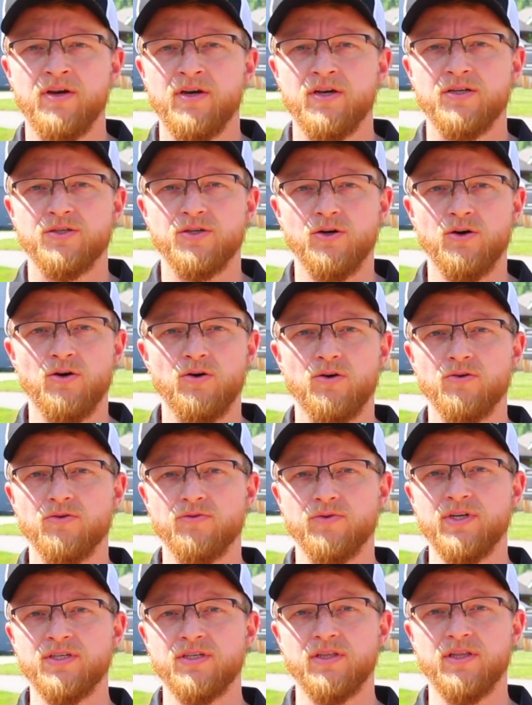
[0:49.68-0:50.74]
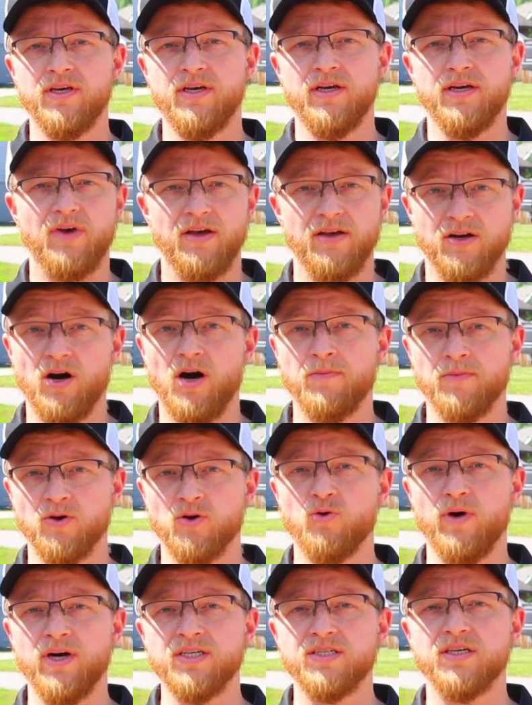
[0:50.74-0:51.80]
So recently, a common
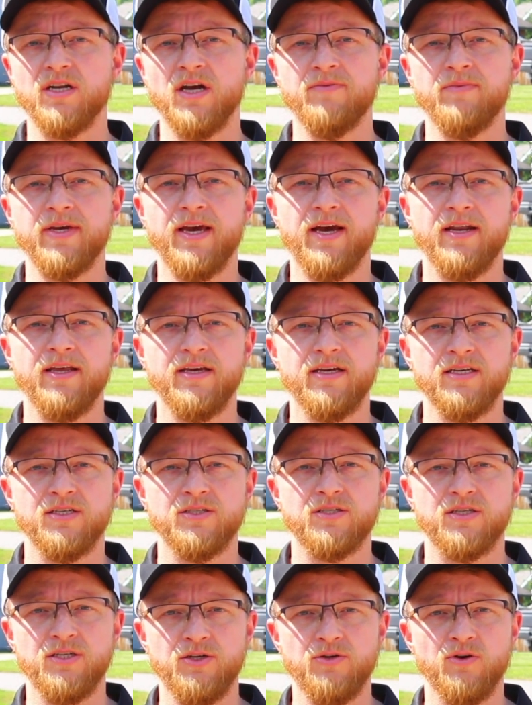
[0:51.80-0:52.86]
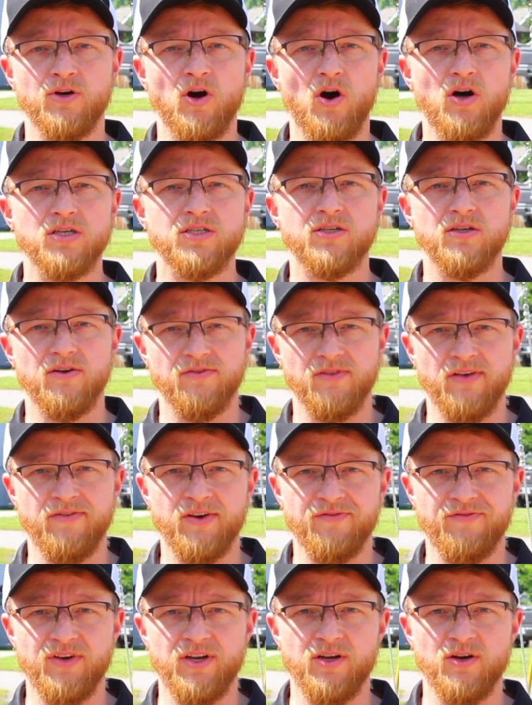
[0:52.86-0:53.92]
request that I've been getting is to do a cost of
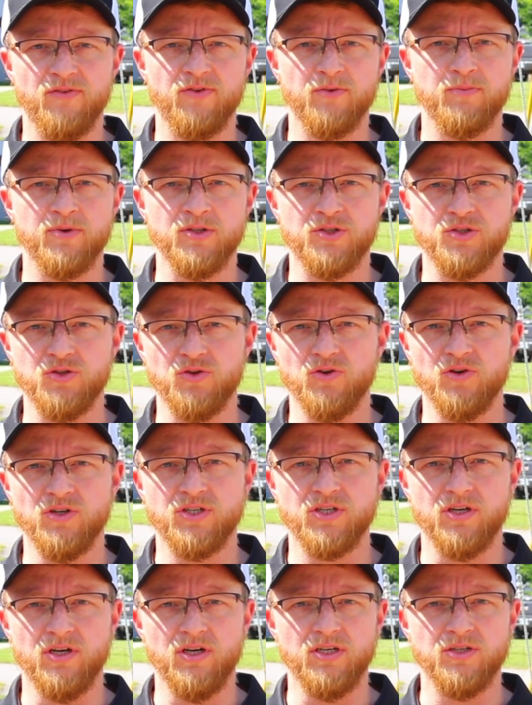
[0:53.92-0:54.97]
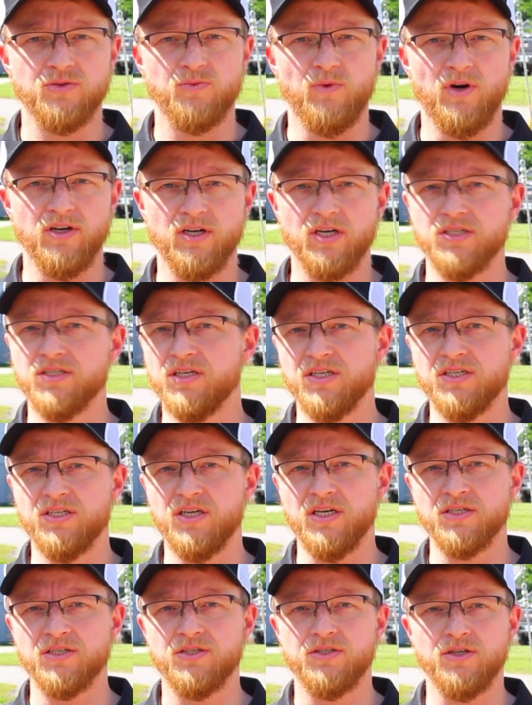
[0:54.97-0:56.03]
living video for Prince George because one doesn't
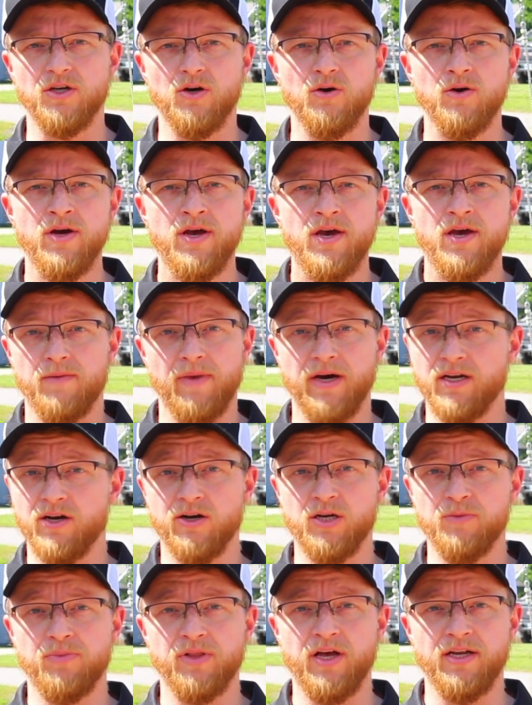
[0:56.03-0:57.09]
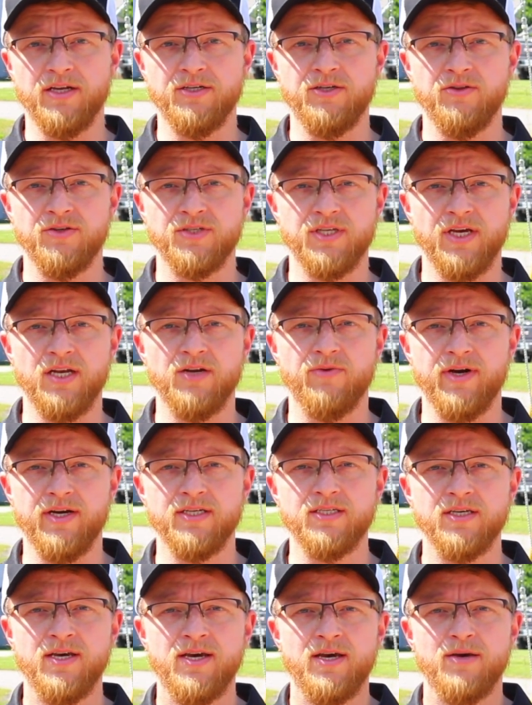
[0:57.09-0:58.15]
exist. So I'd already planned to do this
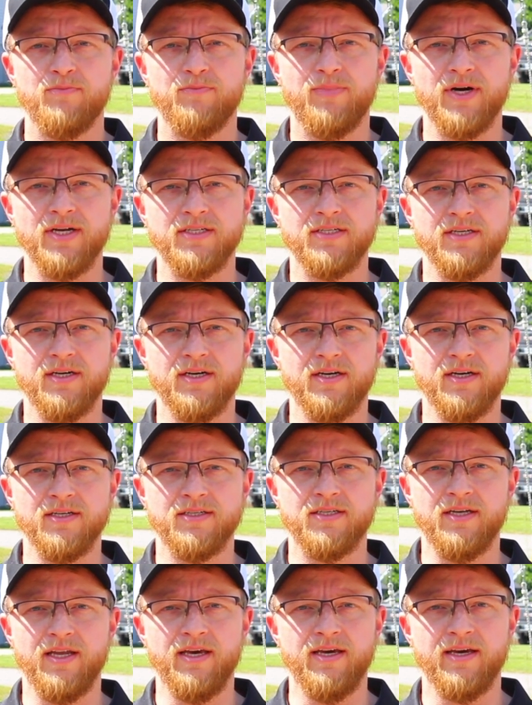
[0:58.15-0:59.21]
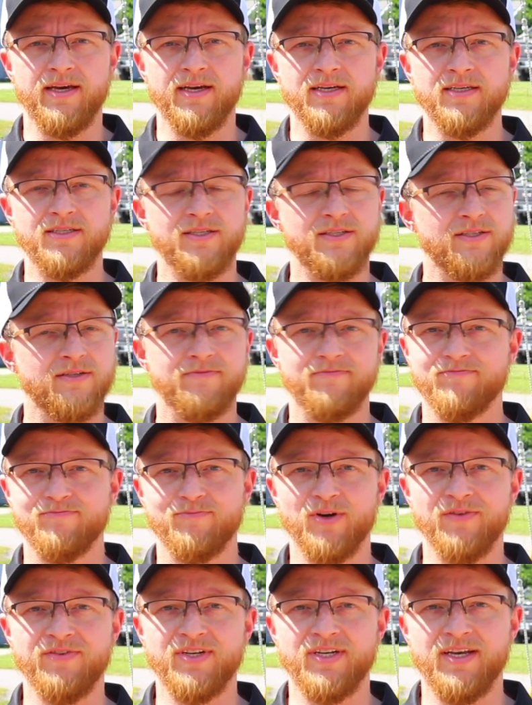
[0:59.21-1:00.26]
anyways, but today I guess is
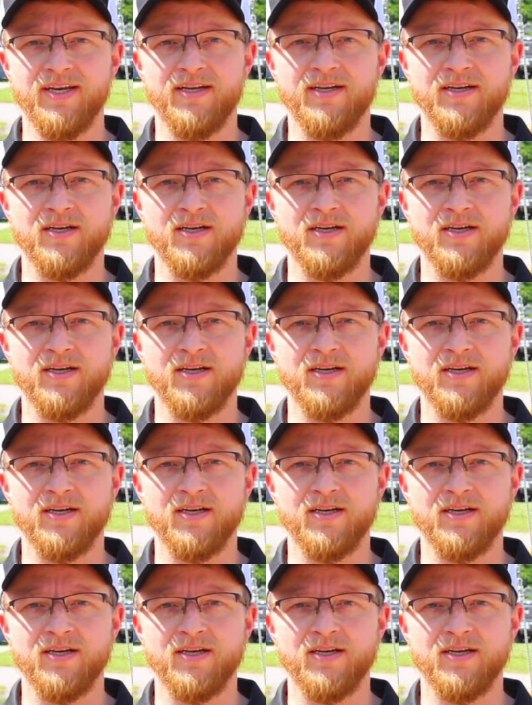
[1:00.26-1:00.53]
perfect day to